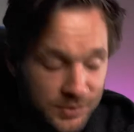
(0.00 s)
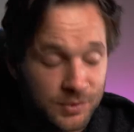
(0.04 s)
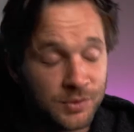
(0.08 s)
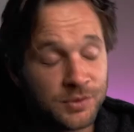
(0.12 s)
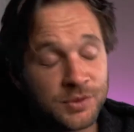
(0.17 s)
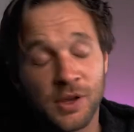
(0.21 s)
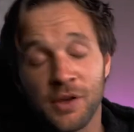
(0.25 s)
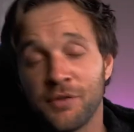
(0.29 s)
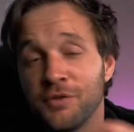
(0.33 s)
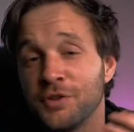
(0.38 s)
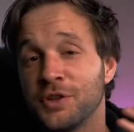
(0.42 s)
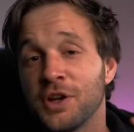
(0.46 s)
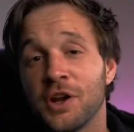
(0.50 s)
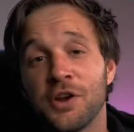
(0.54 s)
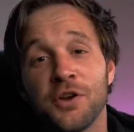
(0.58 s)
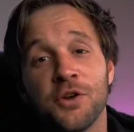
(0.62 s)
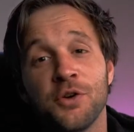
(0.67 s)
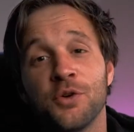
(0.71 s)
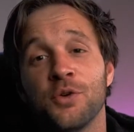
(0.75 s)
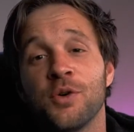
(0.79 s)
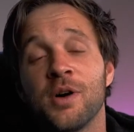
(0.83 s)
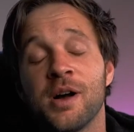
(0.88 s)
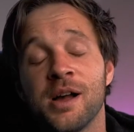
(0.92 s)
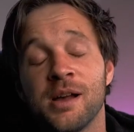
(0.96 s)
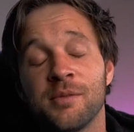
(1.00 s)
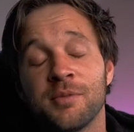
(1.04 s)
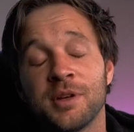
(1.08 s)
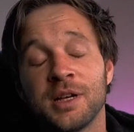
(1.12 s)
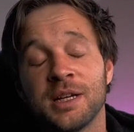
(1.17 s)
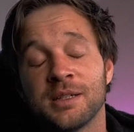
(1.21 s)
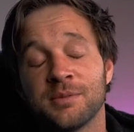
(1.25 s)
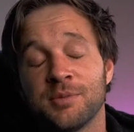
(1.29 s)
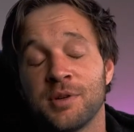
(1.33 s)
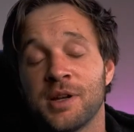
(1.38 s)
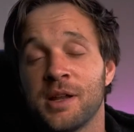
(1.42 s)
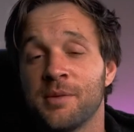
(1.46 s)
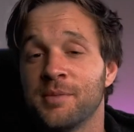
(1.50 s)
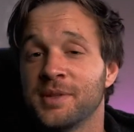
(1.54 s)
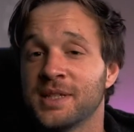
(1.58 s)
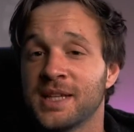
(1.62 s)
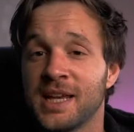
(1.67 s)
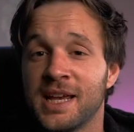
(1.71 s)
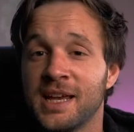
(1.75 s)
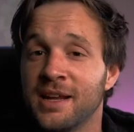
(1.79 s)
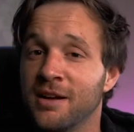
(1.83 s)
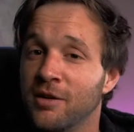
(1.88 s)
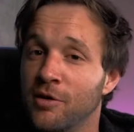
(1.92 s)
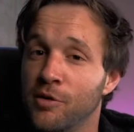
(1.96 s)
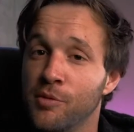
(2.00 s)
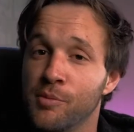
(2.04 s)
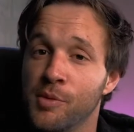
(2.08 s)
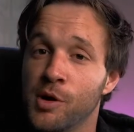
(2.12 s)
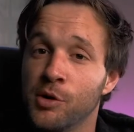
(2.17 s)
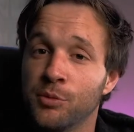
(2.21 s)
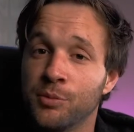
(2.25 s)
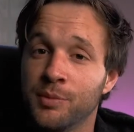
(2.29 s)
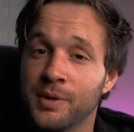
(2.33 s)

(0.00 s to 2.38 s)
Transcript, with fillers: So if you don't know who I am guys, my name is Ed, I'm Melbourne